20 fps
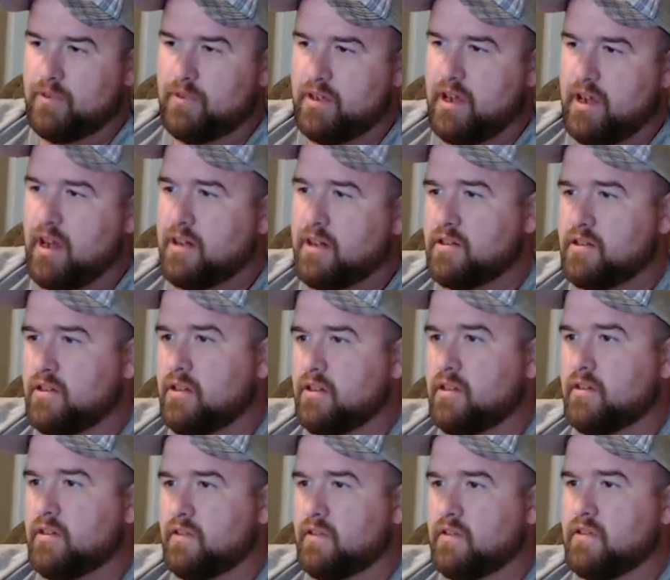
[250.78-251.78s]
they
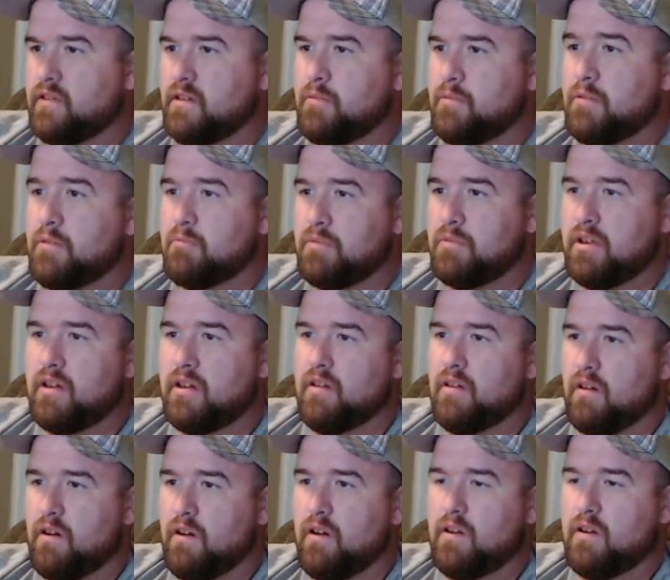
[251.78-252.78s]
actually seem to be
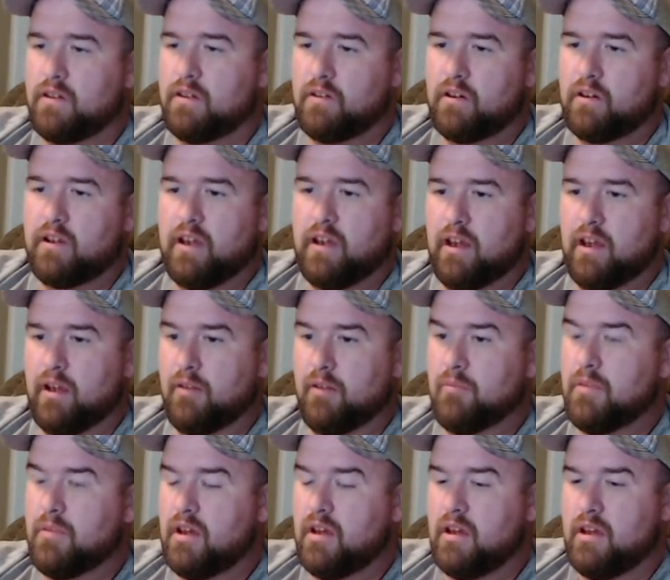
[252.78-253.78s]
on their game.